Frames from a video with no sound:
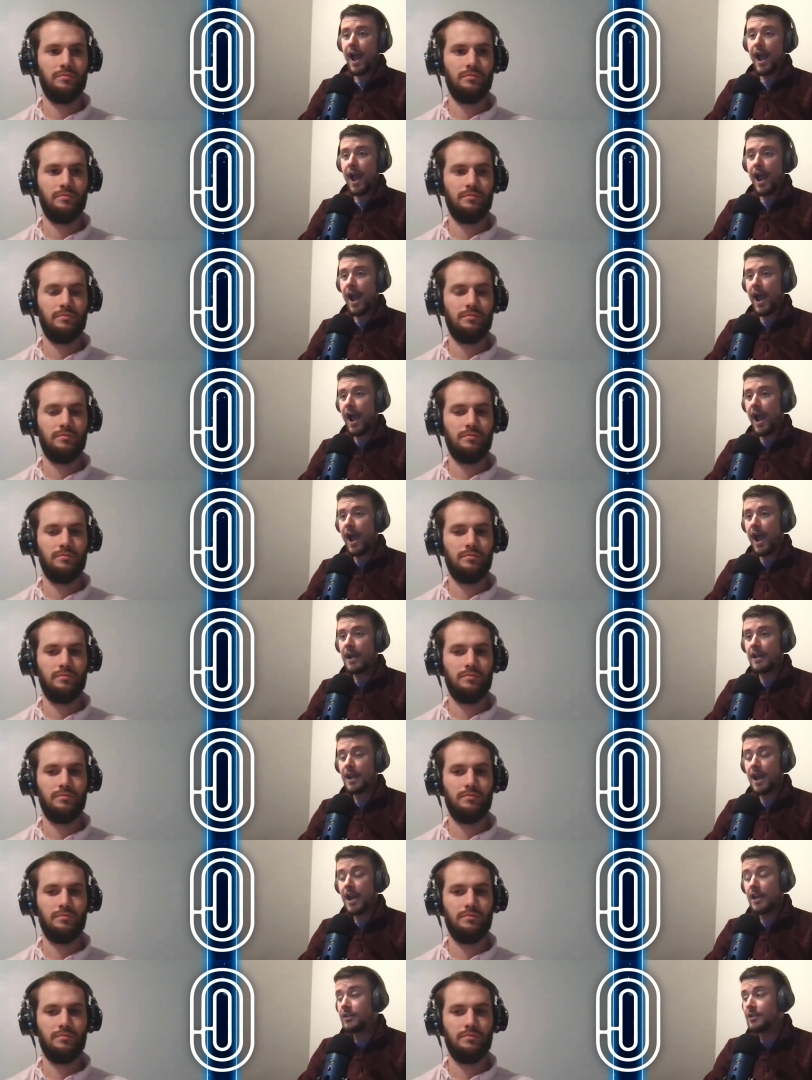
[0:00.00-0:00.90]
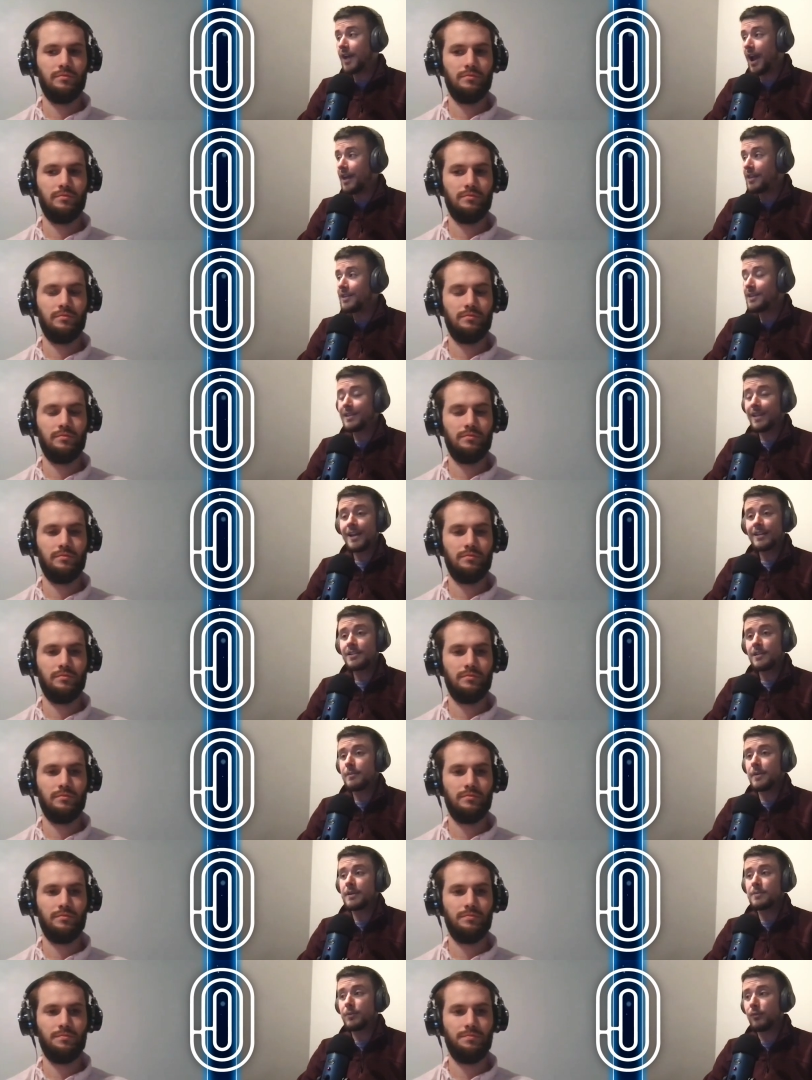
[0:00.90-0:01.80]
Speaker 1: I, I, I think that's the
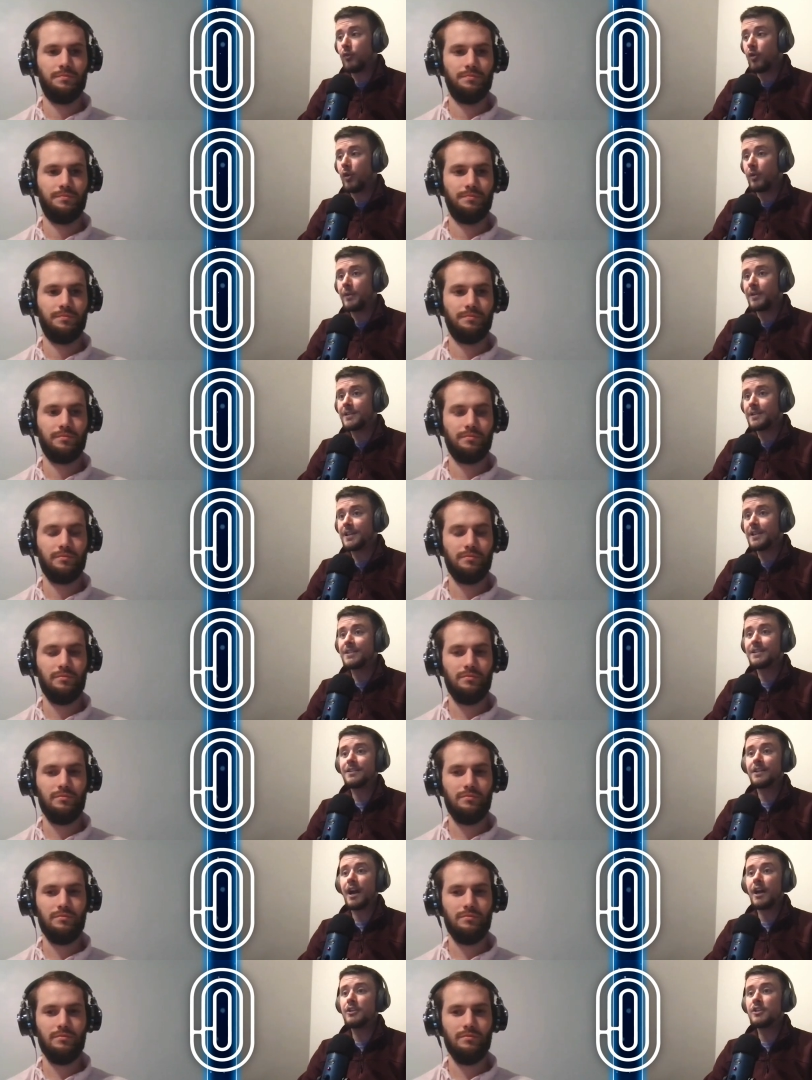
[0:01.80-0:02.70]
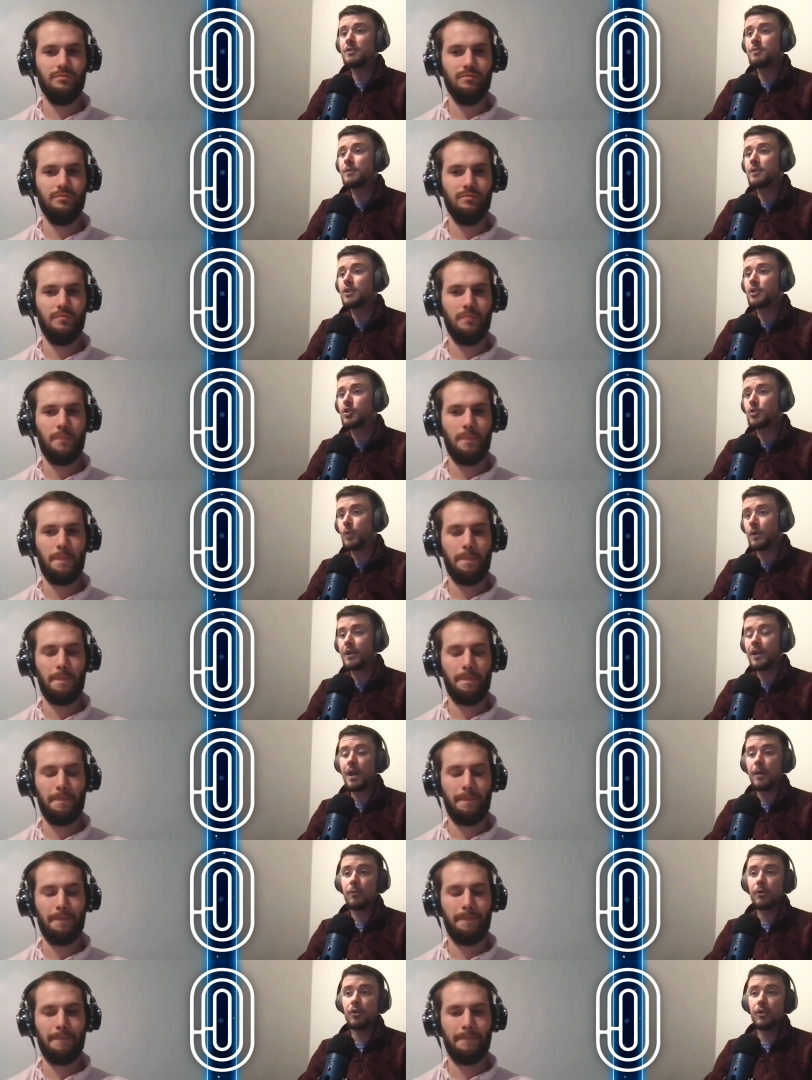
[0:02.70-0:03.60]
best performance. It's not just because
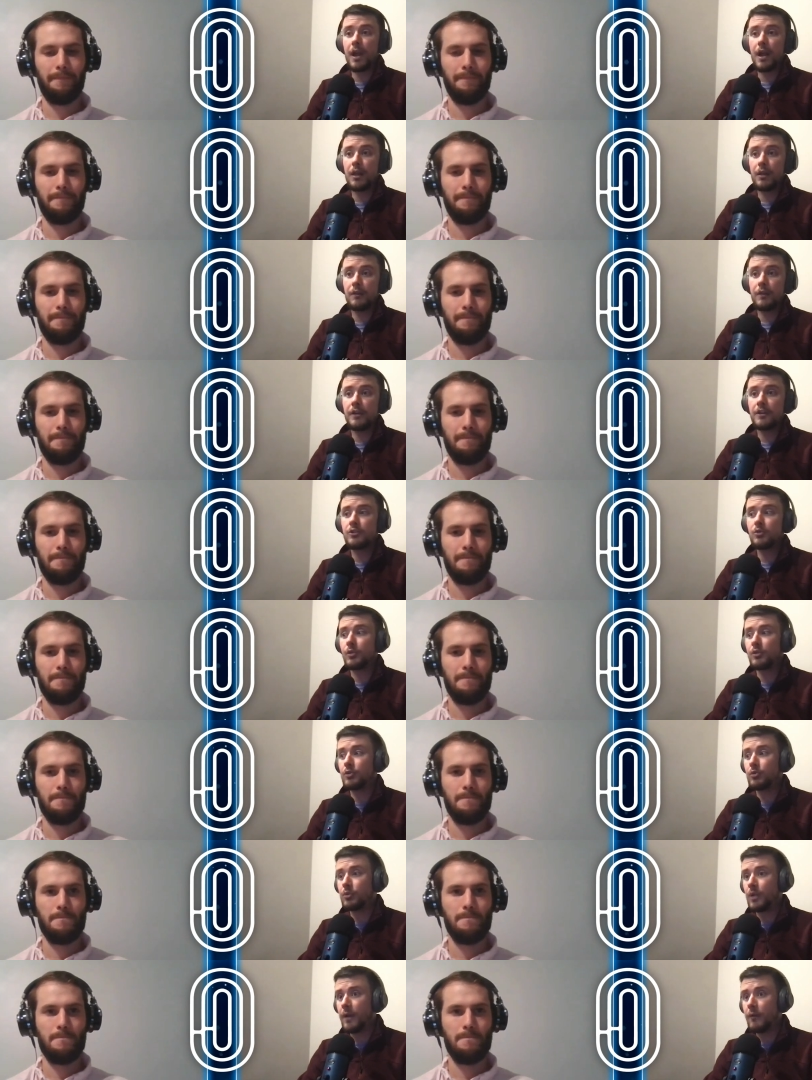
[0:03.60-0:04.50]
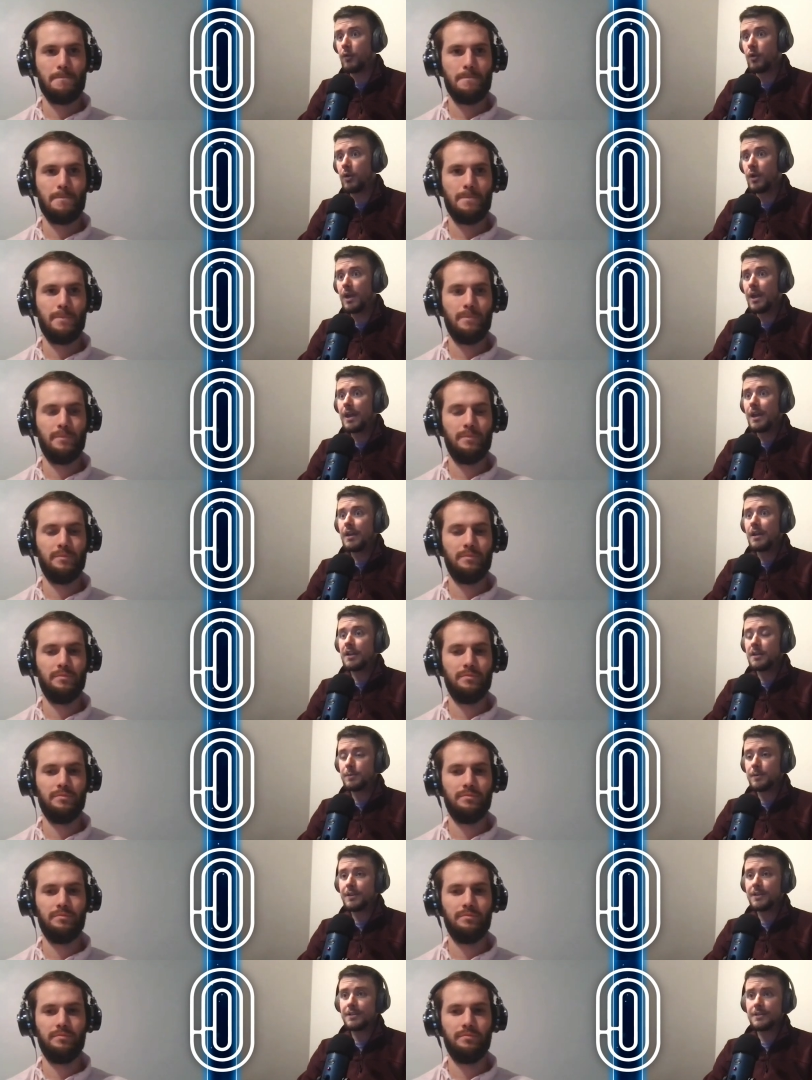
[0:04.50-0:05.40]
Schwinghamer elevated to a new level. It's
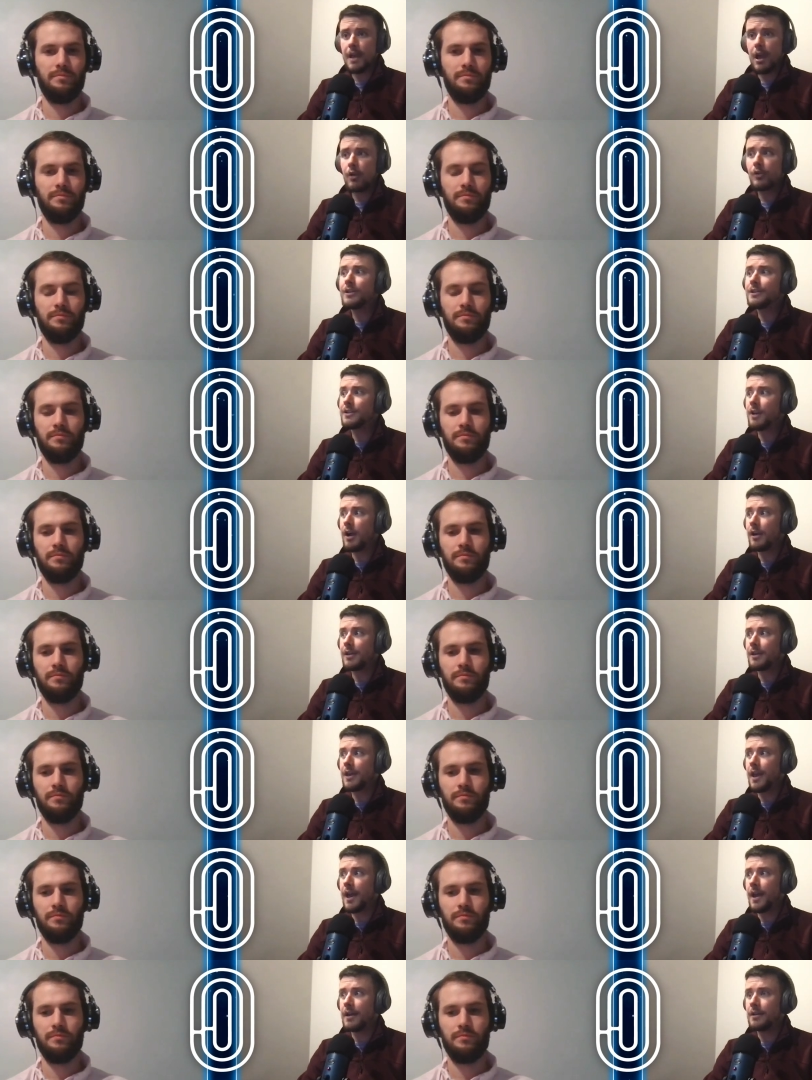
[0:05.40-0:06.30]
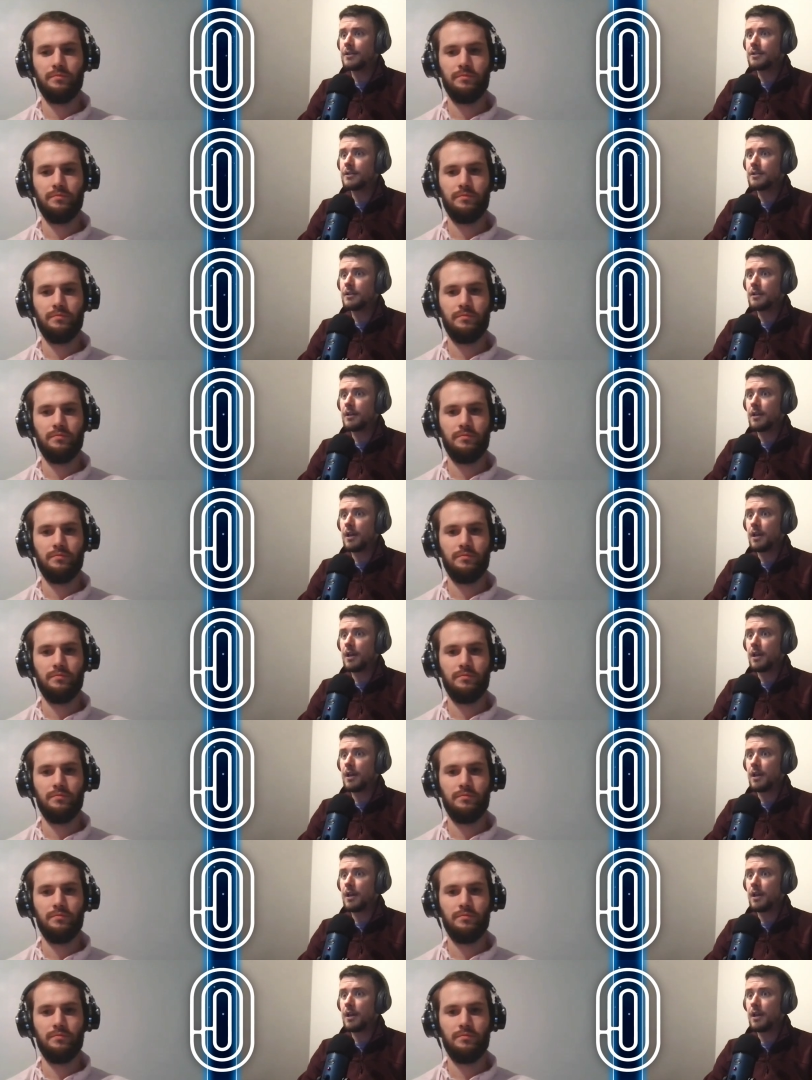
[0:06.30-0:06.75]
because now Kentucky has